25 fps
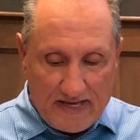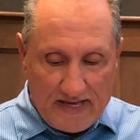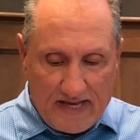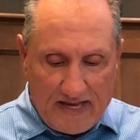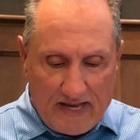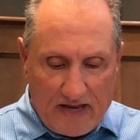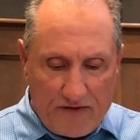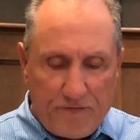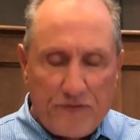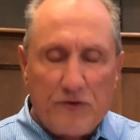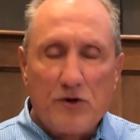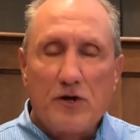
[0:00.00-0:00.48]

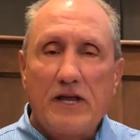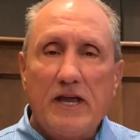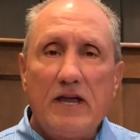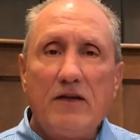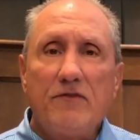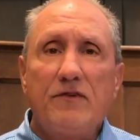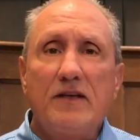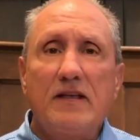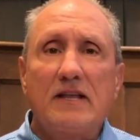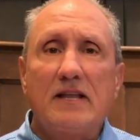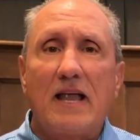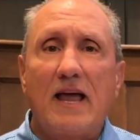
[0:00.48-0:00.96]
If you're
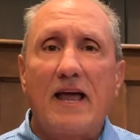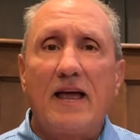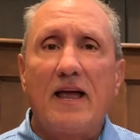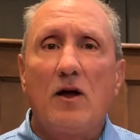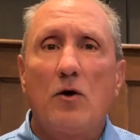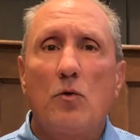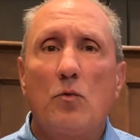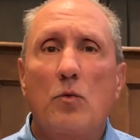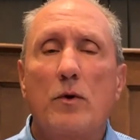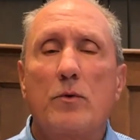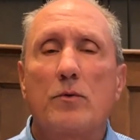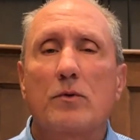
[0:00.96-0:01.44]
giving
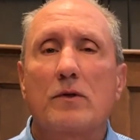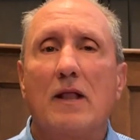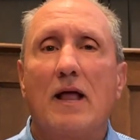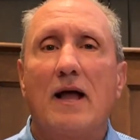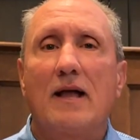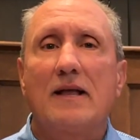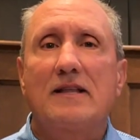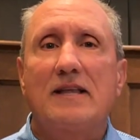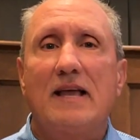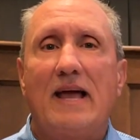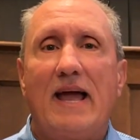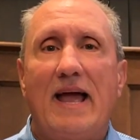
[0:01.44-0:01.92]
now, we would
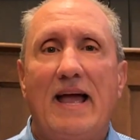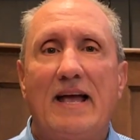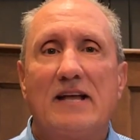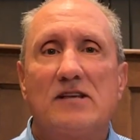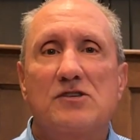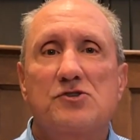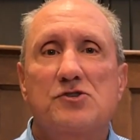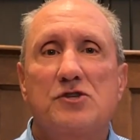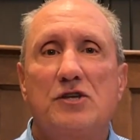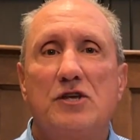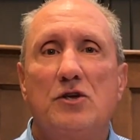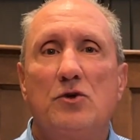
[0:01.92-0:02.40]
like to
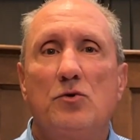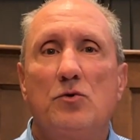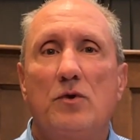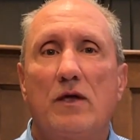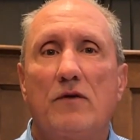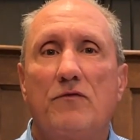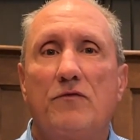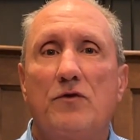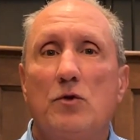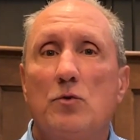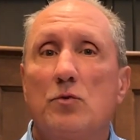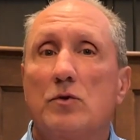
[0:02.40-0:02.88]
ask you
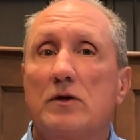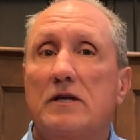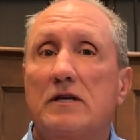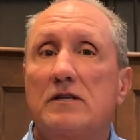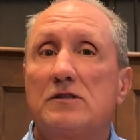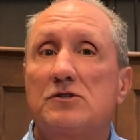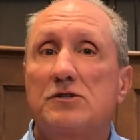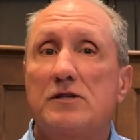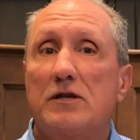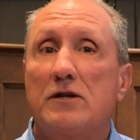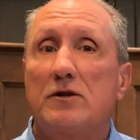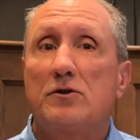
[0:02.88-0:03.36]
if you would
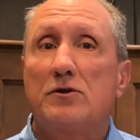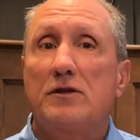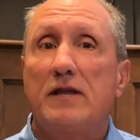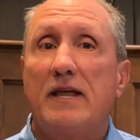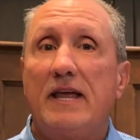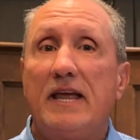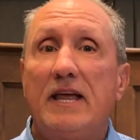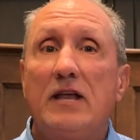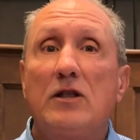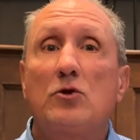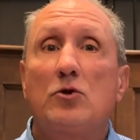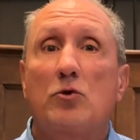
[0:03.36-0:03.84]
consider
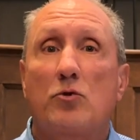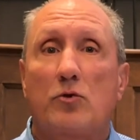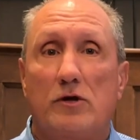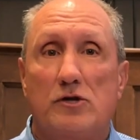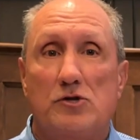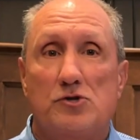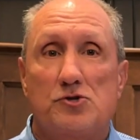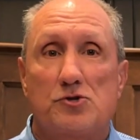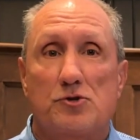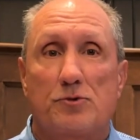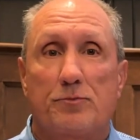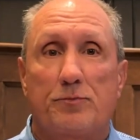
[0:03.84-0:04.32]
to
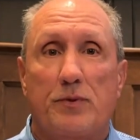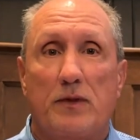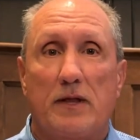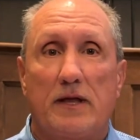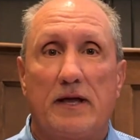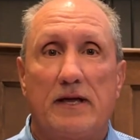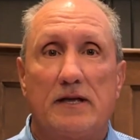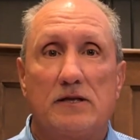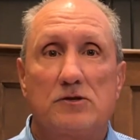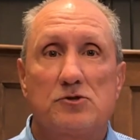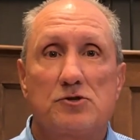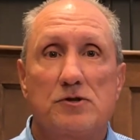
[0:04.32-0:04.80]
increase your
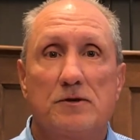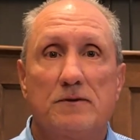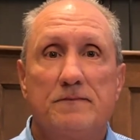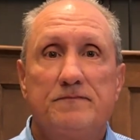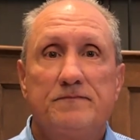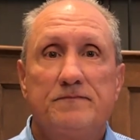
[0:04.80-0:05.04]
pledge.